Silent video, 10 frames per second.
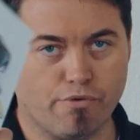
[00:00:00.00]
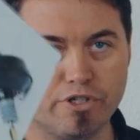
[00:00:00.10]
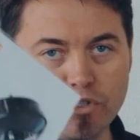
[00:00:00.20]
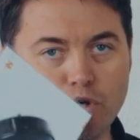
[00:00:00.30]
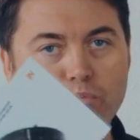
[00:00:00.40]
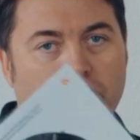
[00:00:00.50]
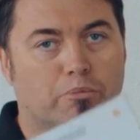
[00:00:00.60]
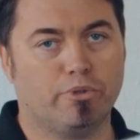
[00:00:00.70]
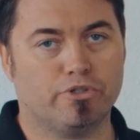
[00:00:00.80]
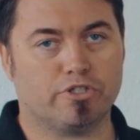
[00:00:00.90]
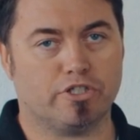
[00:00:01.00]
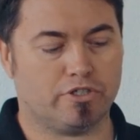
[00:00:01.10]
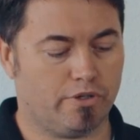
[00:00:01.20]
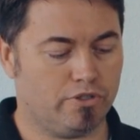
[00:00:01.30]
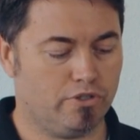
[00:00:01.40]
there is no brake booster,
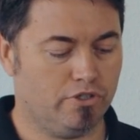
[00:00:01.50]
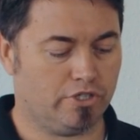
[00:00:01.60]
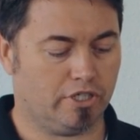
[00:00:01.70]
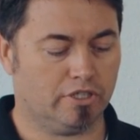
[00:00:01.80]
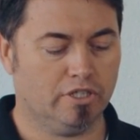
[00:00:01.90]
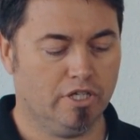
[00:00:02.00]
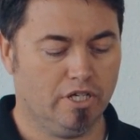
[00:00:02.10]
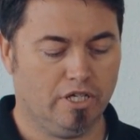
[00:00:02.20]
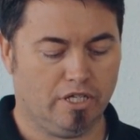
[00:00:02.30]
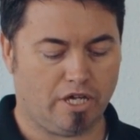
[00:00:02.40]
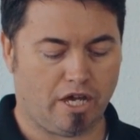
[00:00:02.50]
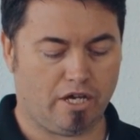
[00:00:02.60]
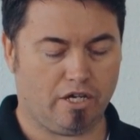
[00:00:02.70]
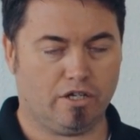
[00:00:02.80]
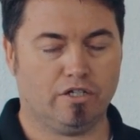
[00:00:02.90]
so it's using,
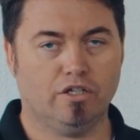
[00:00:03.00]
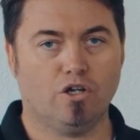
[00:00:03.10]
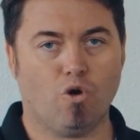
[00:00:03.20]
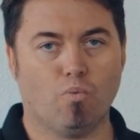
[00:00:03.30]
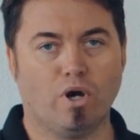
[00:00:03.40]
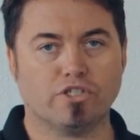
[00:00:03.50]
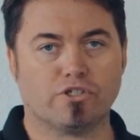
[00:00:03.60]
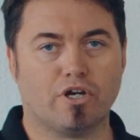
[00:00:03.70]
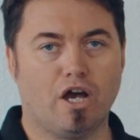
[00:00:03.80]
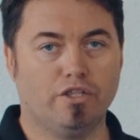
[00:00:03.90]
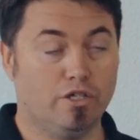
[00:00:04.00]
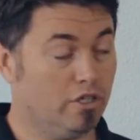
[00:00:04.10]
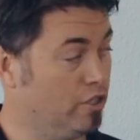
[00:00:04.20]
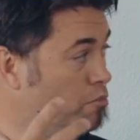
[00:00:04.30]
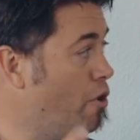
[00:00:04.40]
on one side,
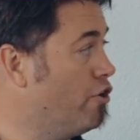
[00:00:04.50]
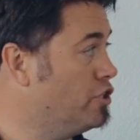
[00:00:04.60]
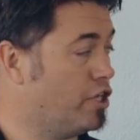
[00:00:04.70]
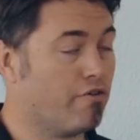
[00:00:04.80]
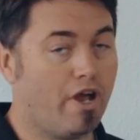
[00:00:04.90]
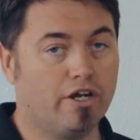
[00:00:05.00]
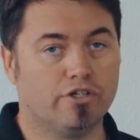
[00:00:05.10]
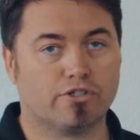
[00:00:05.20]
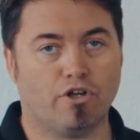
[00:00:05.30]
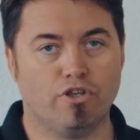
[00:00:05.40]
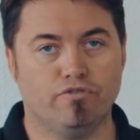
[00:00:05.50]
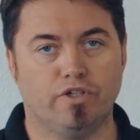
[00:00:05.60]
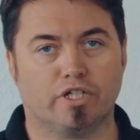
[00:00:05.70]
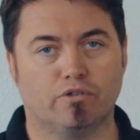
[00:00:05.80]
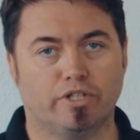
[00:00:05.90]
the motor generator to slow the
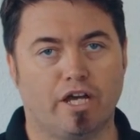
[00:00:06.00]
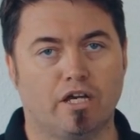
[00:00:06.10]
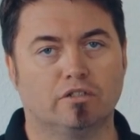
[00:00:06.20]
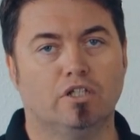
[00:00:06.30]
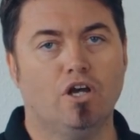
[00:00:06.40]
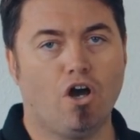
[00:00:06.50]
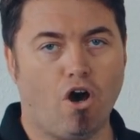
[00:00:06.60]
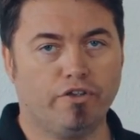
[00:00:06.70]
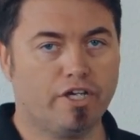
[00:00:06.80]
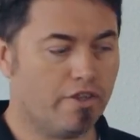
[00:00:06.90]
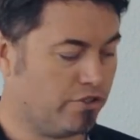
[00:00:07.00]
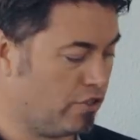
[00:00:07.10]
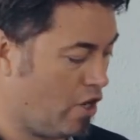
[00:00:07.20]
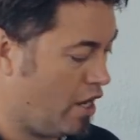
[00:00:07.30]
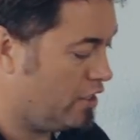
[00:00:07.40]
vehicle down. On the other
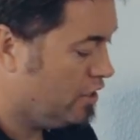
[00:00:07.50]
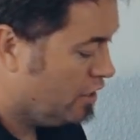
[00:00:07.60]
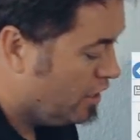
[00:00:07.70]
side,